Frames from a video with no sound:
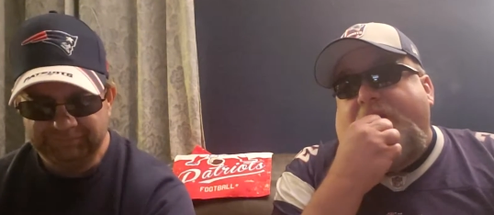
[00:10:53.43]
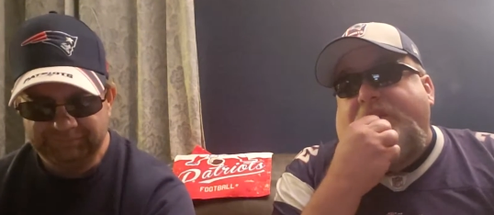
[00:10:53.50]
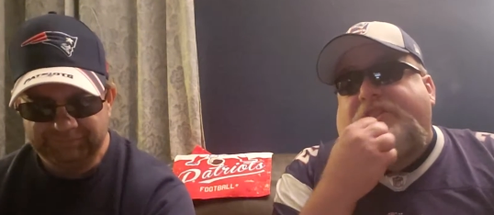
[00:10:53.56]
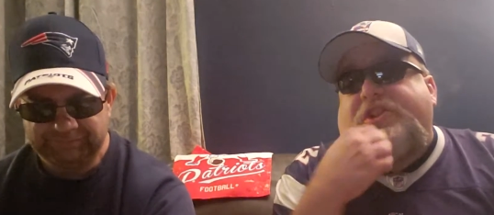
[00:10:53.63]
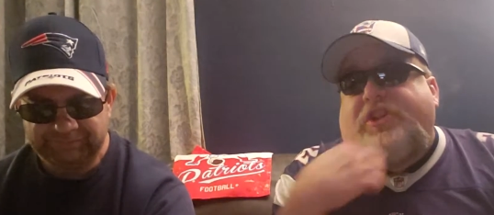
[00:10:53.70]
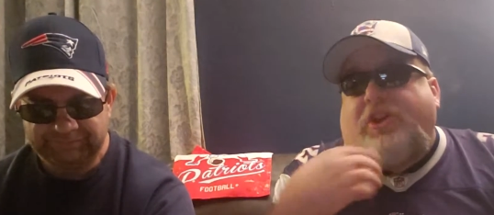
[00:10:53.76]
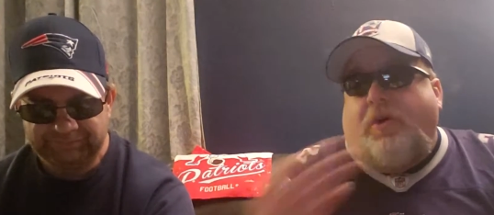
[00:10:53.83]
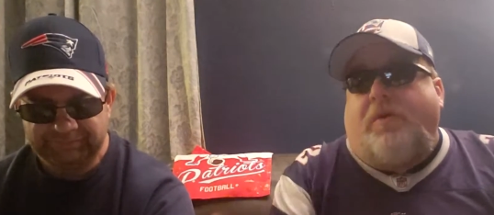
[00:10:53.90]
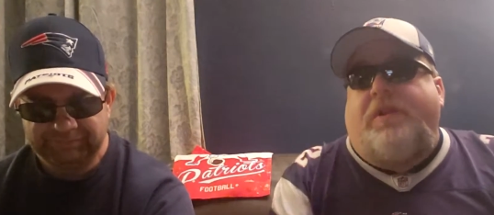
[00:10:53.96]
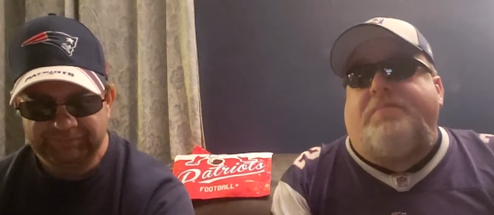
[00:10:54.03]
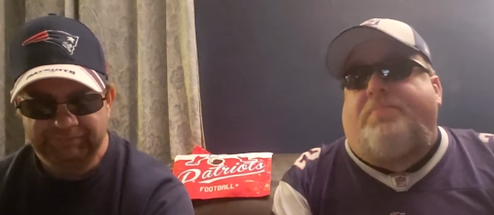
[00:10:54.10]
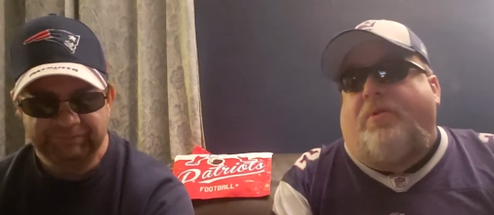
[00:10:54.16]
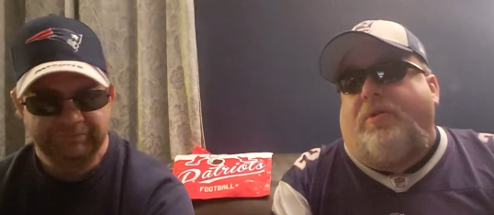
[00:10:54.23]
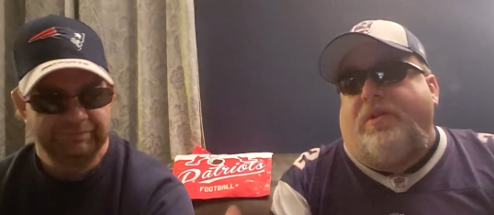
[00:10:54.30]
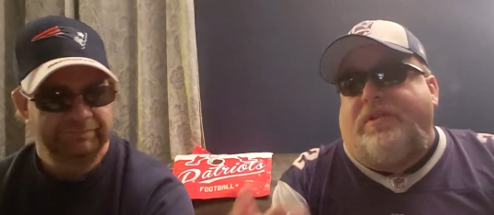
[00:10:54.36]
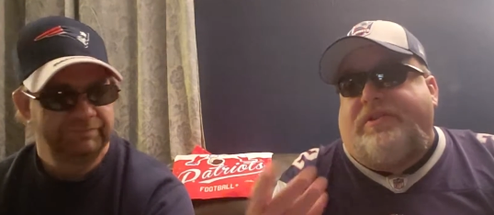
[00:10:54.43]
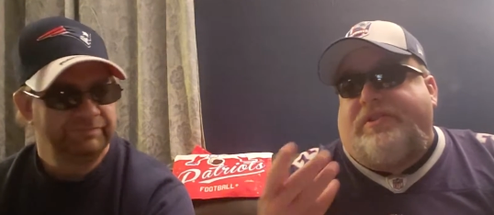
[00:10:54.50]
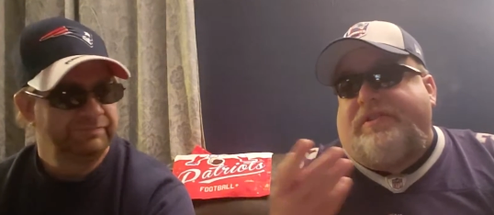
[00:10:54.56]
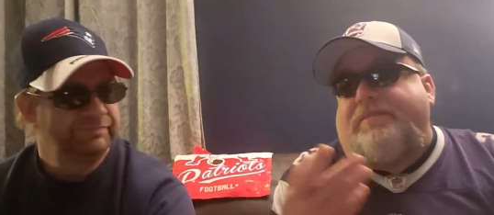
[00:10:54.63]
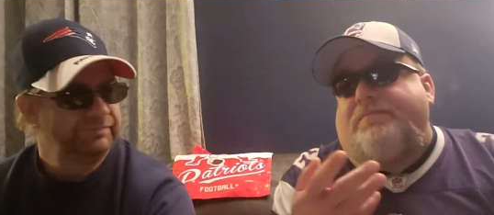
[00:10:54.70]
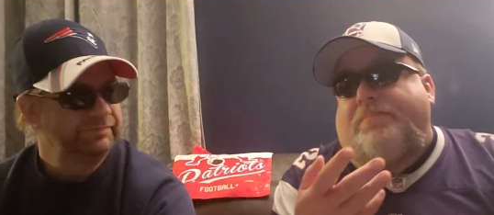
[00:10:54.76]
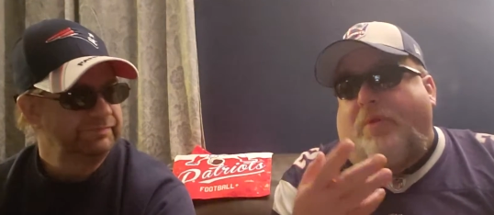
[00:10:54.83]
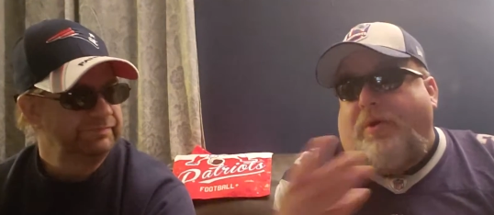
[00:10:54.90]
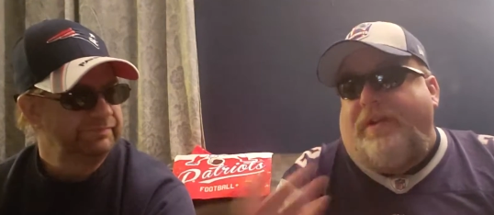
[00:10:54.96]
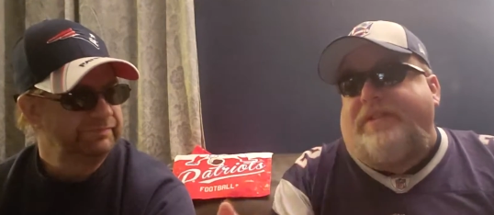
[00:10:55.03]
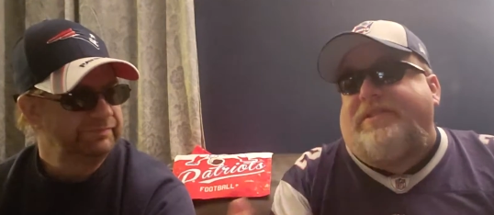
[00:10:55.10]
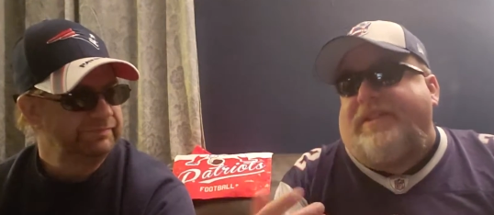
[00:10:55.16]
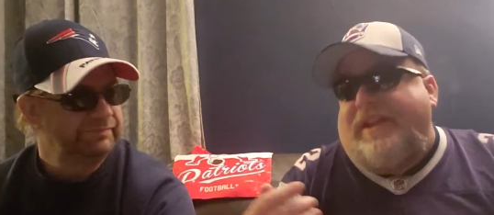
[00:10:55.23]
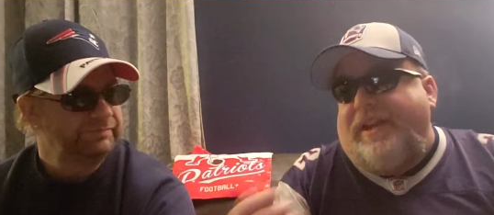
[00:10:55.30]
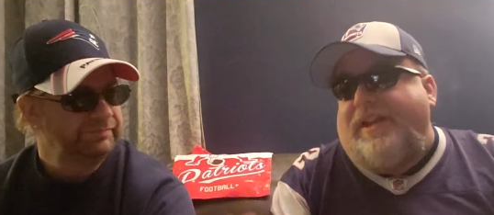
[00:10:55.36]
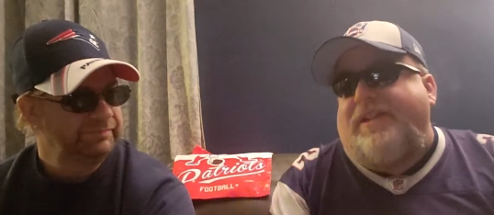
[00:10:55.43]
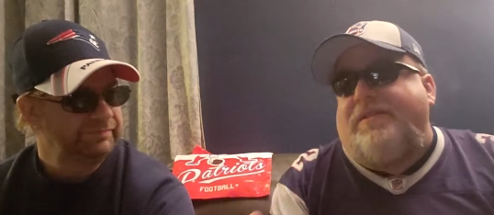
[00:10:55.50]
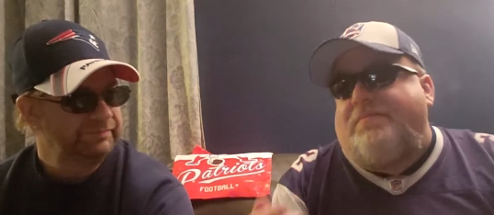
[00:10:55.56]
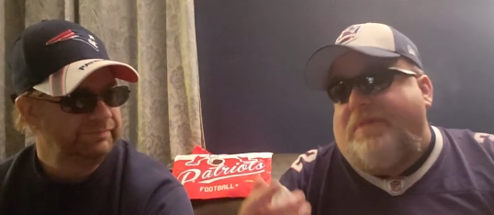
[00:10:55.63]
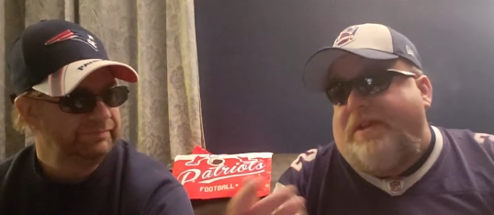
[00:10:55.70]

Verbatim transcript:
Speaker 1: only scoring points points in